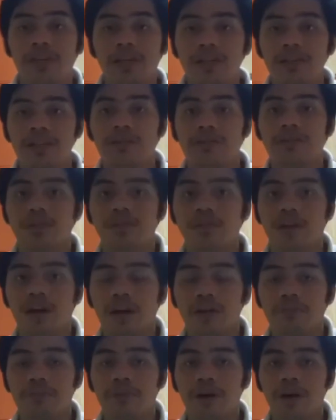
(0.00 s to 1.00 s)

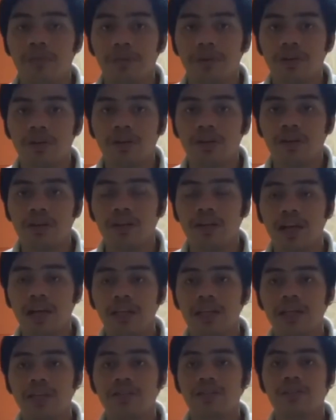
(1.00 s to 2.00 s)
implementation and
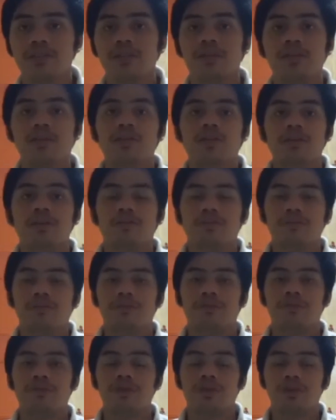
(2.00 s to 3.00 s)
proper guidance
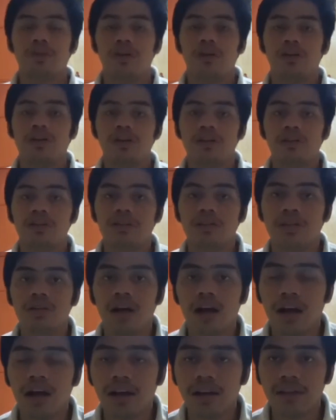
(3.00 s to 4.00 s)

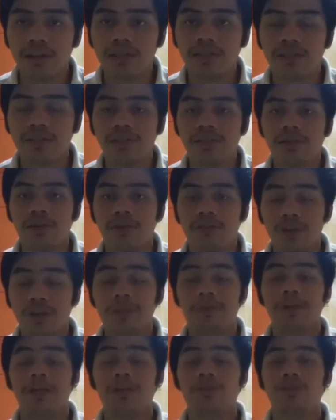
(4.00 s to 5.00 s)
for
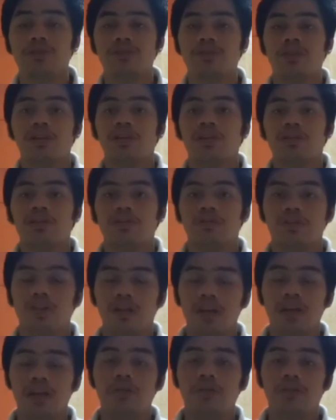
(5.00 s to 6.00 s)
us Filipinos
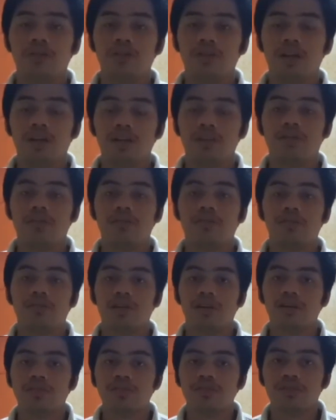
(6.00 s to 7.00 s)
in
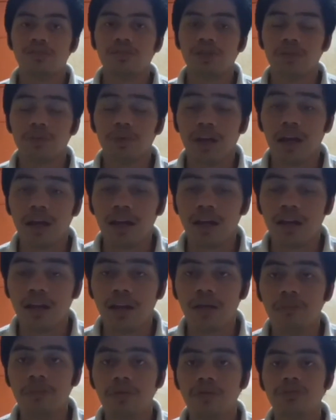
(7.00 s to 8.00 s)
that so that we
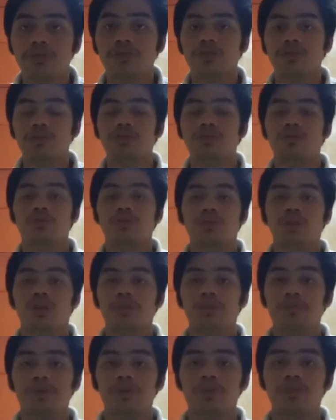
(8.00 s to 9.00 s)
can enable
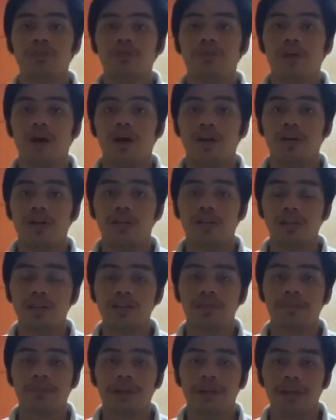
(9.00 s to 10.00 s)
to improve
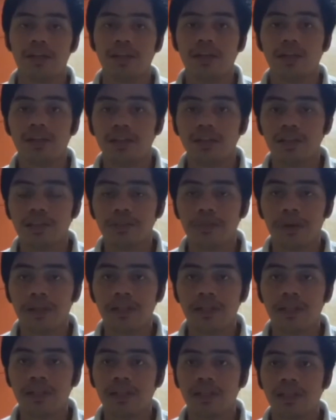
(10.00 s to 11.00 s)
our discipline
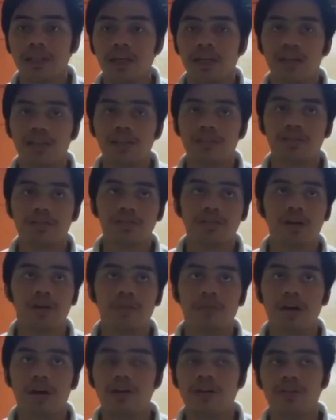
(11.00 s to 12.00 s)
especially
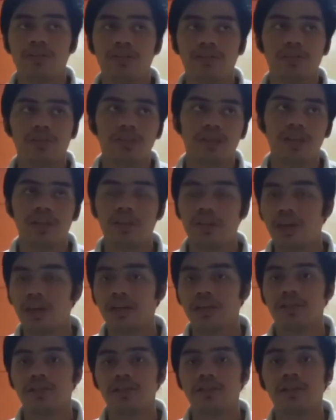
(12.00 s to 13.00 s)
in some other
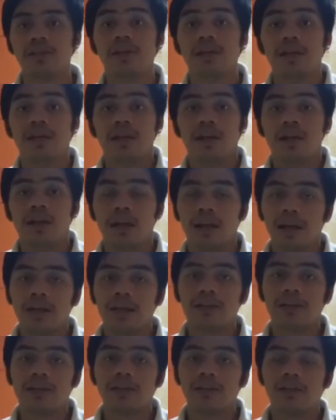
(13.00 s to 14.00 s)
certain things
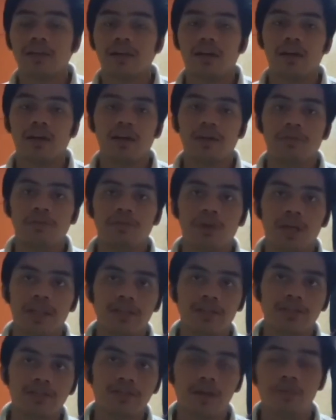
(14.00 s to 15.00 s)
like
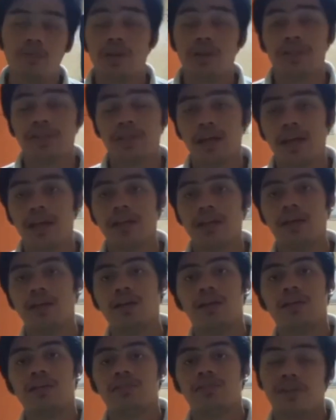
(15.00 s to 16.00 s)
um, what Samuel
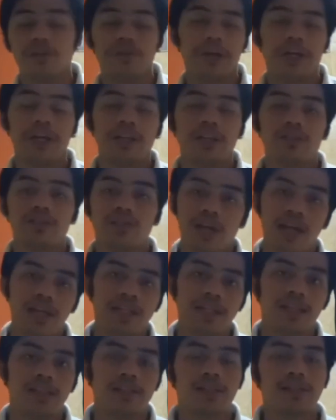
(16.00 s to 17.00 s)
said
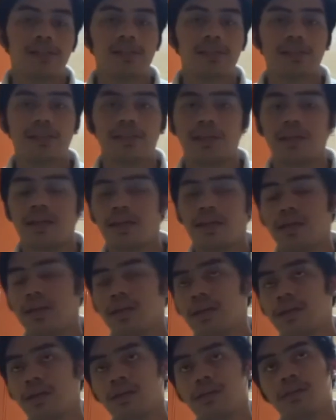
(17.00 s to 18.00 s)
segregating trashes
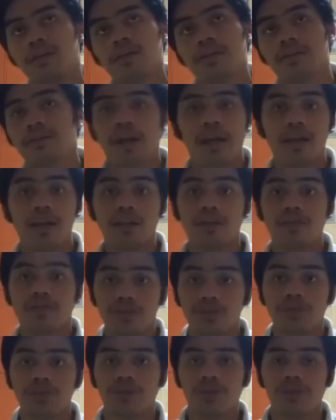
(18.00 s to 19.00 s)
and
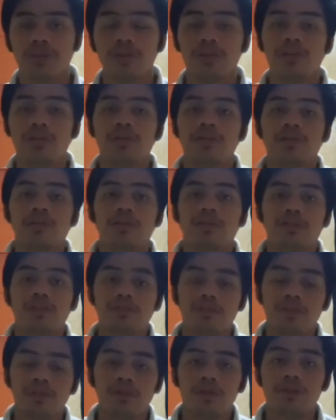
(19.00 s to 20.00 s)
telling the truth.
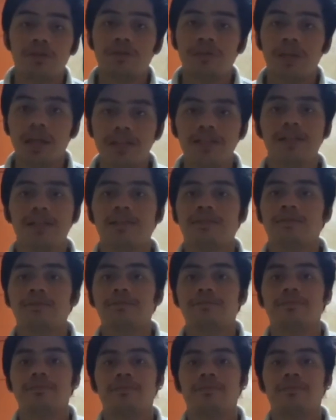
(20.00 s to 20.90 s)
So that's